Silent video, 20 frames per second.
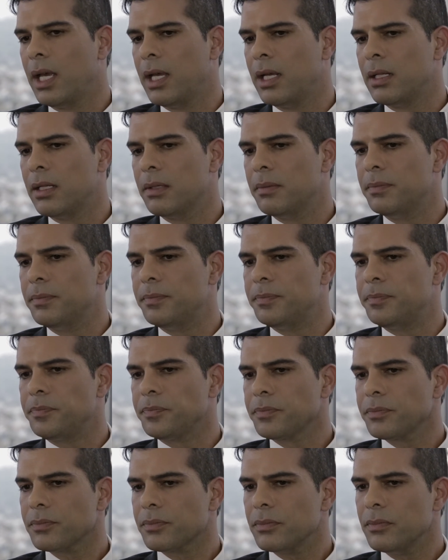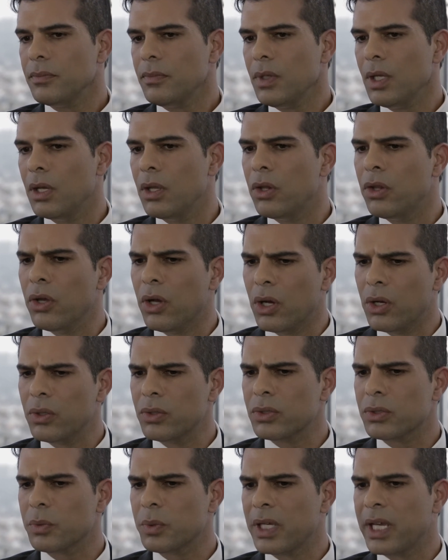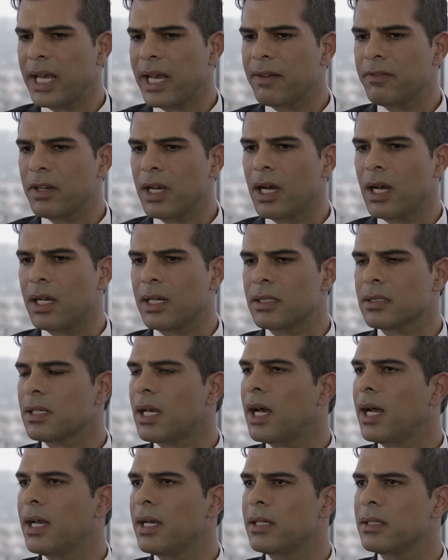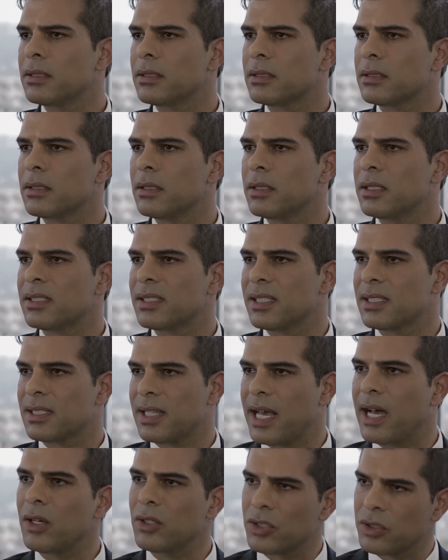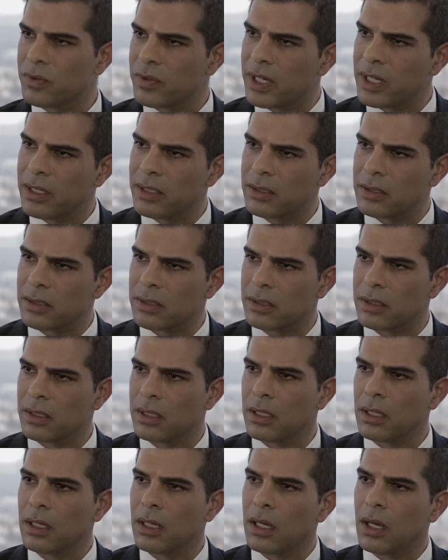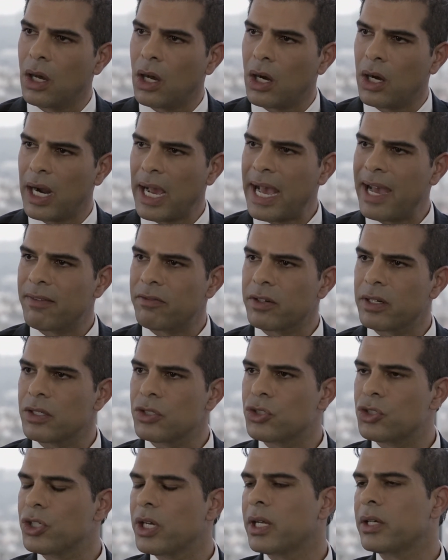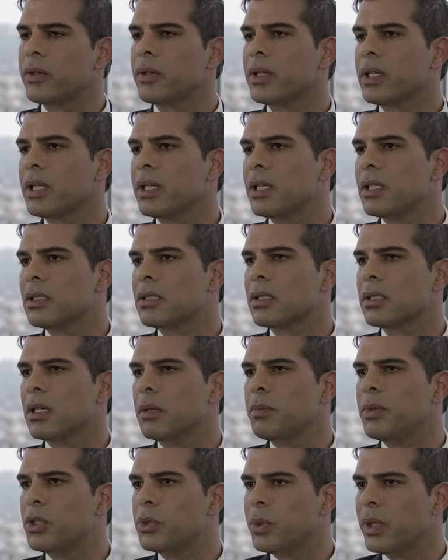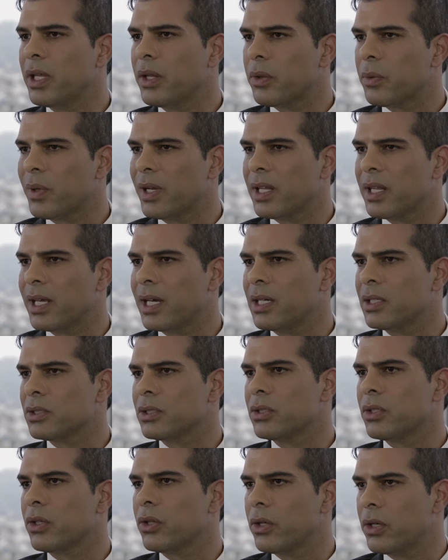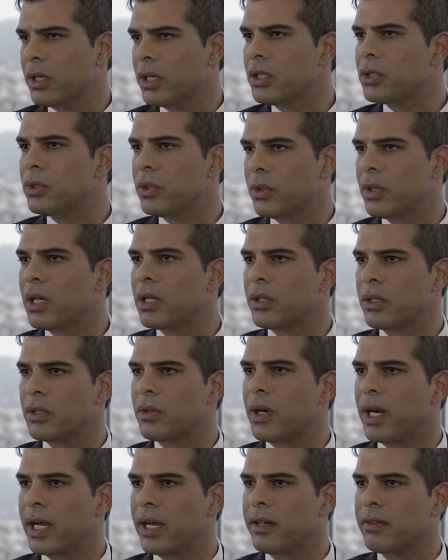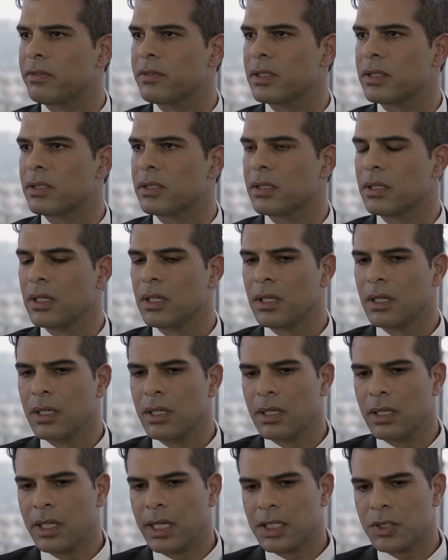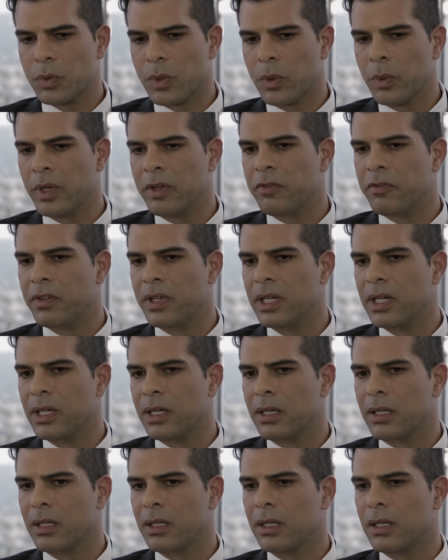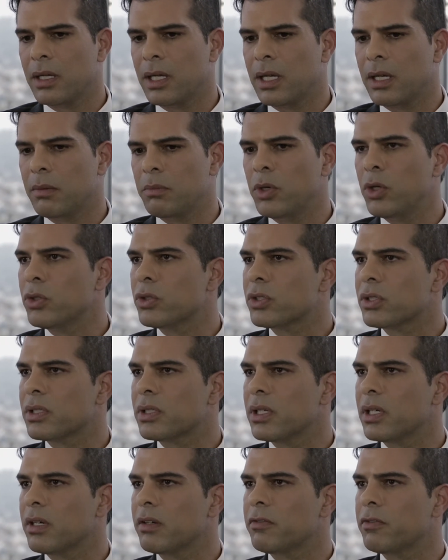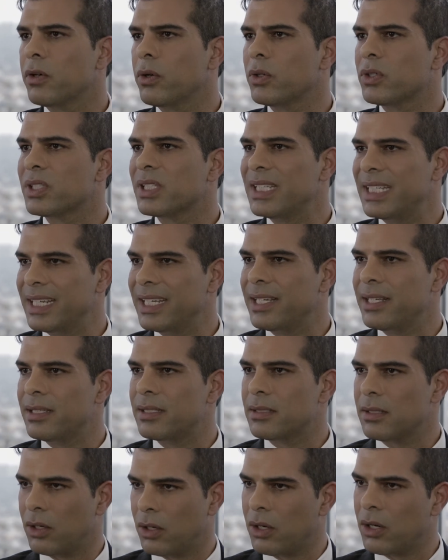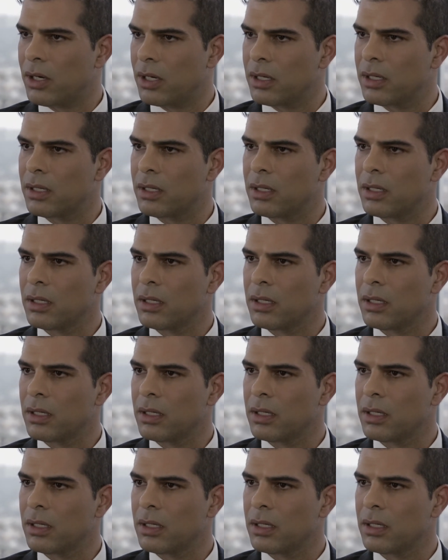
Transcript: And those we have gone as high as in the 6,000 range. Our average generally is between 3,000 to 3,200 grafts. That's where we feel most folks' needs are.